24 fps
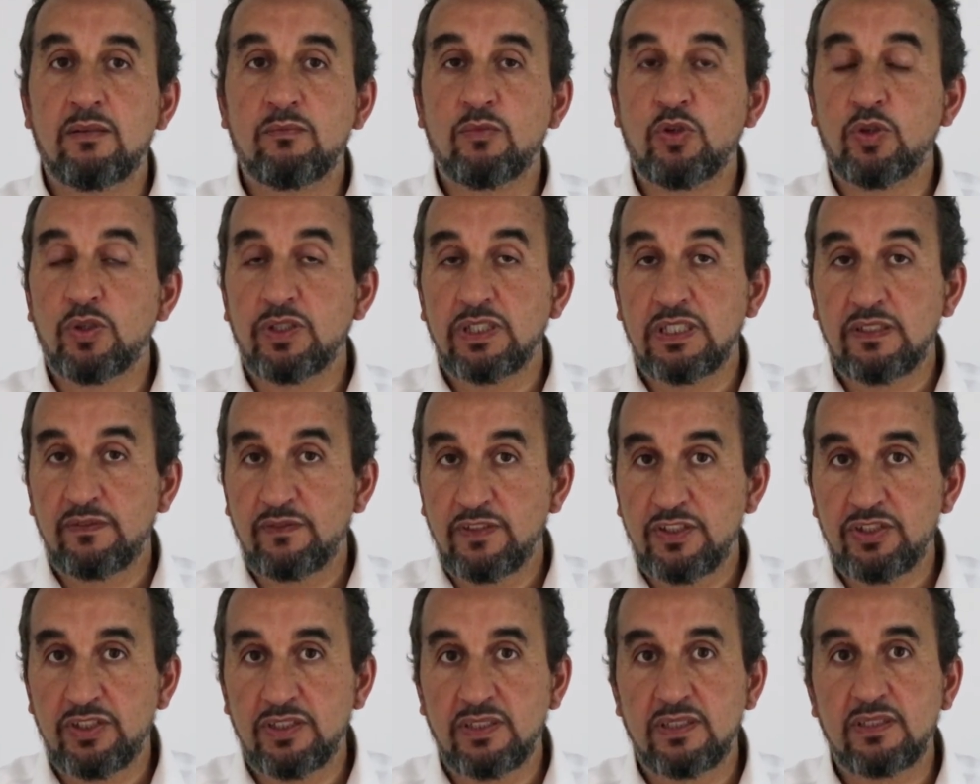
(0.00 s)
more
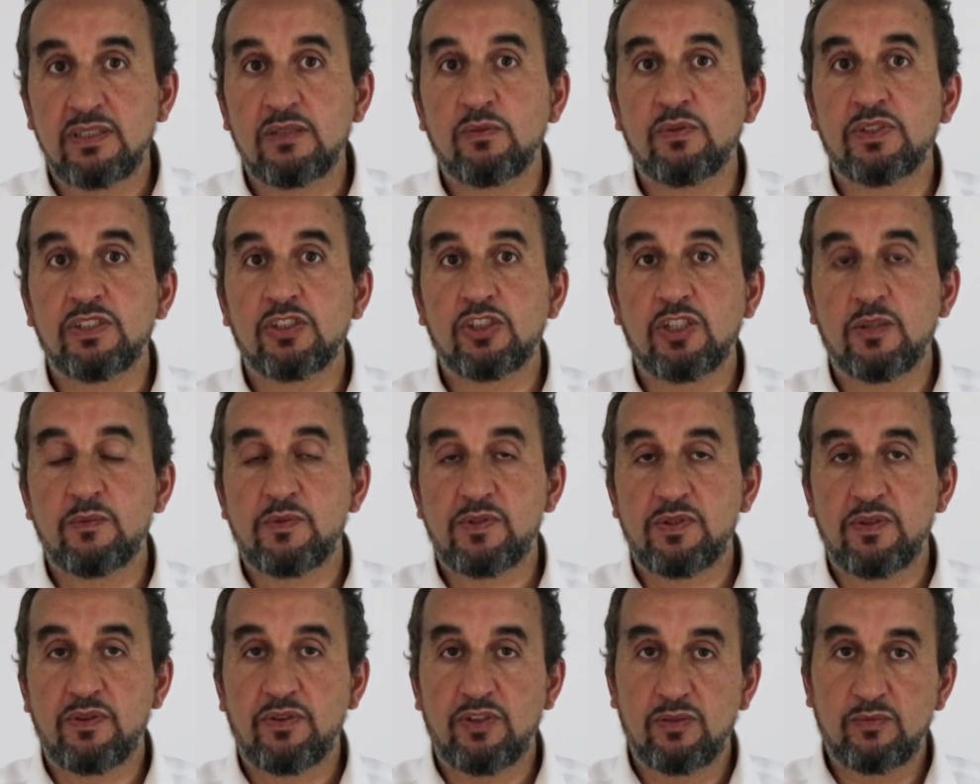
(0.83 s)
efficient when it
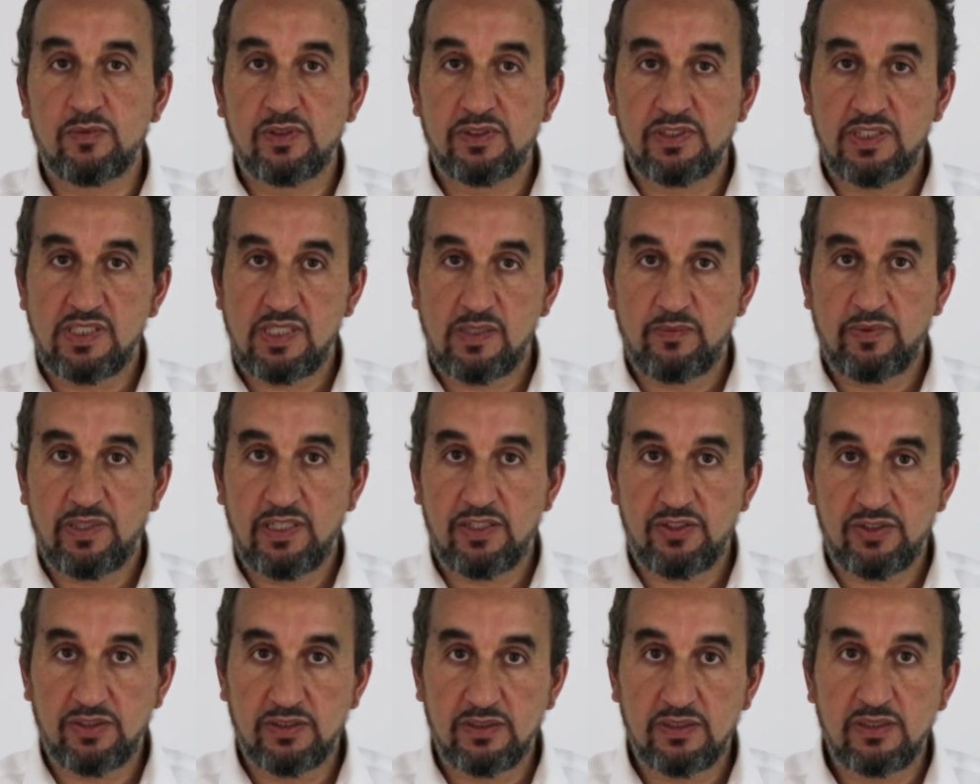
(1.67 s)
comes to thermal
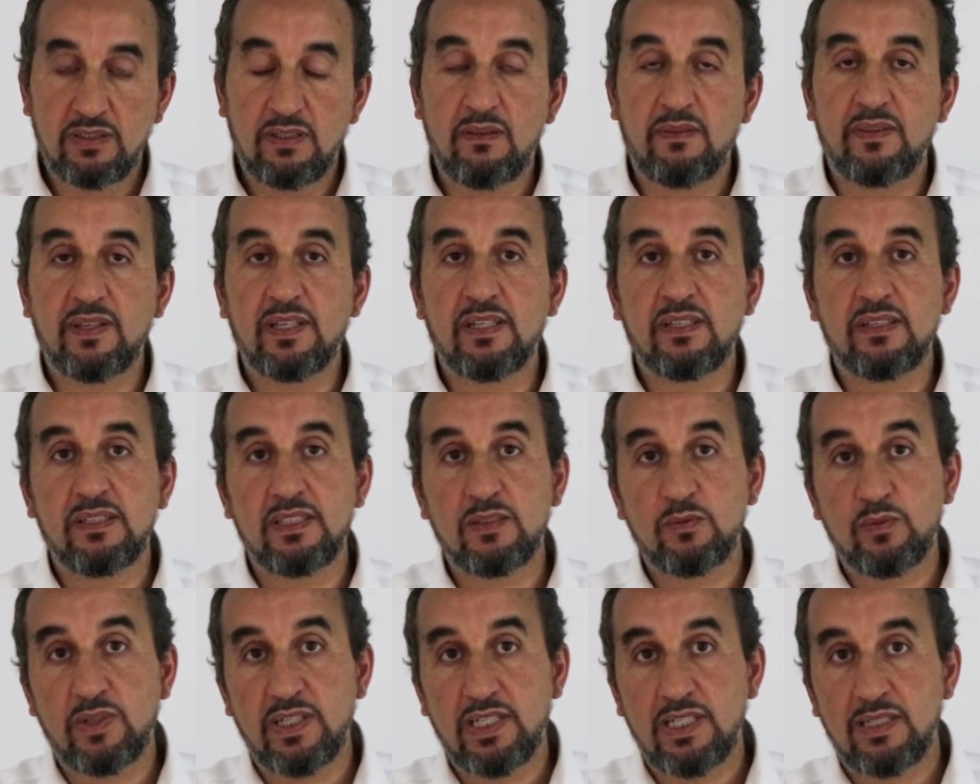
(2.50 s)
dissipation than
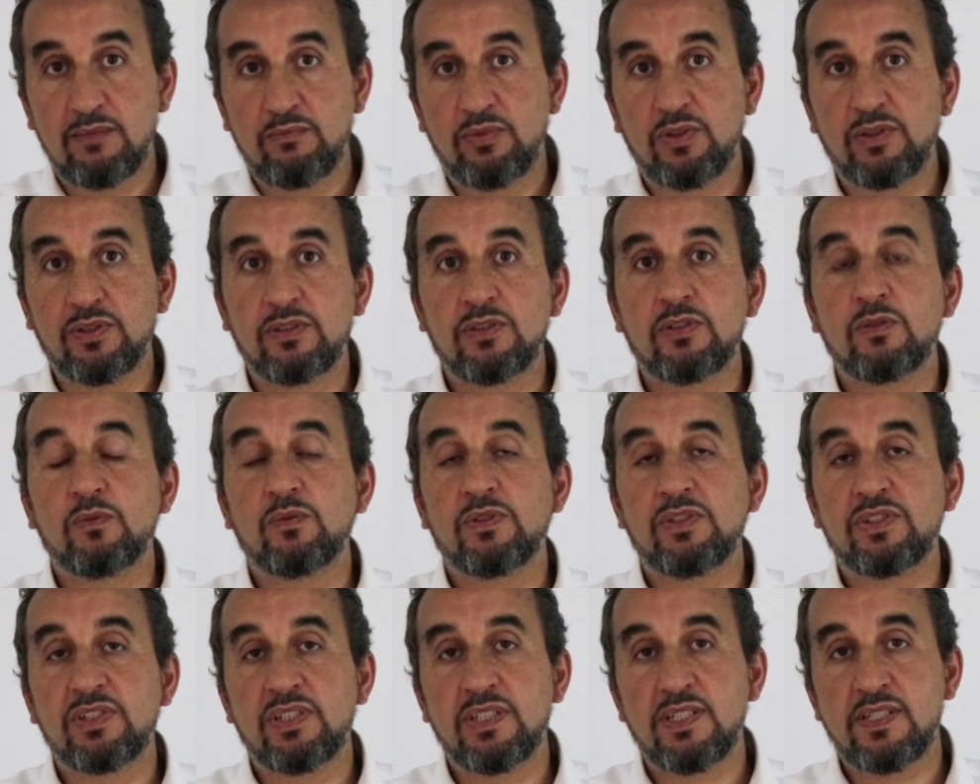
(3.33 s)
the wire bond,
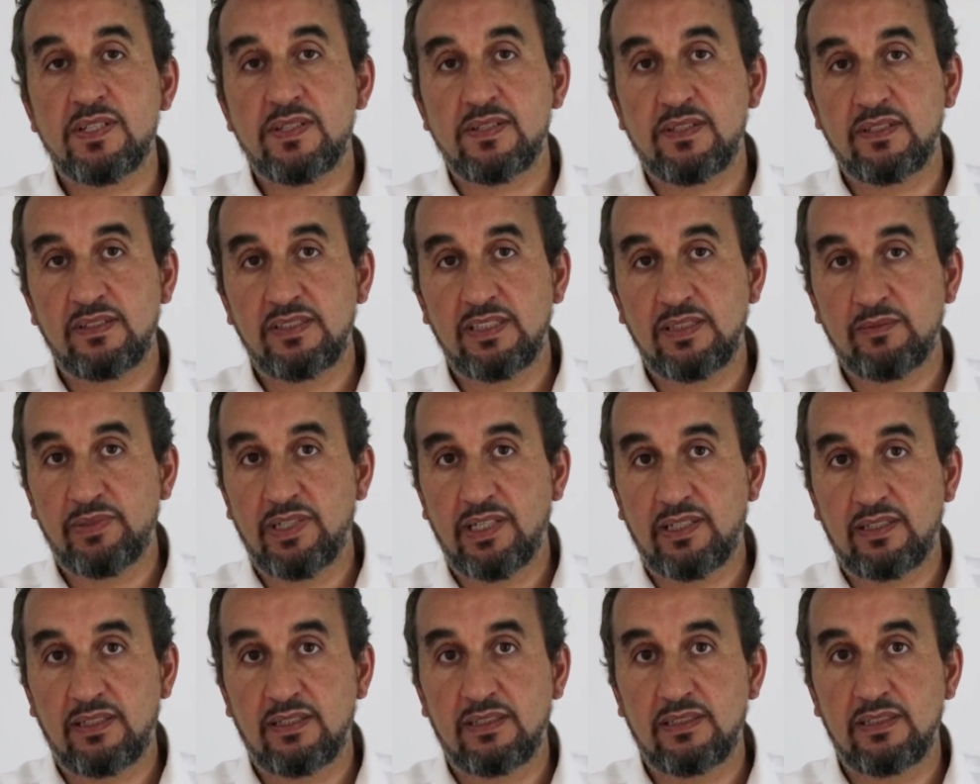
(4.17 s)
which is the
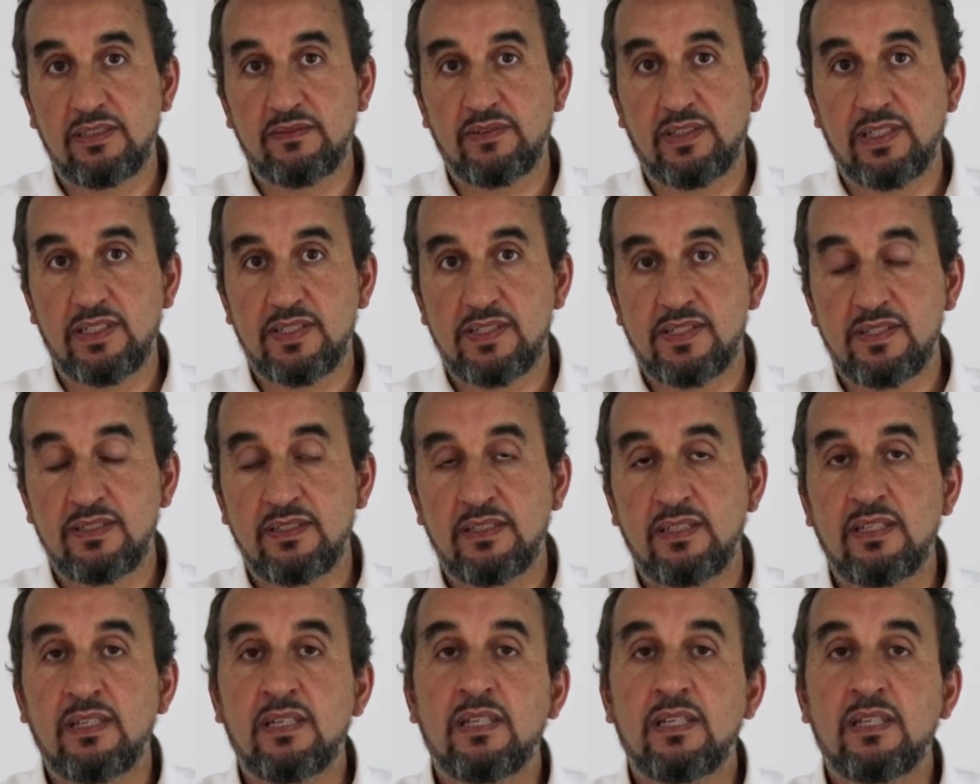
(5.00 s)
DPAK device.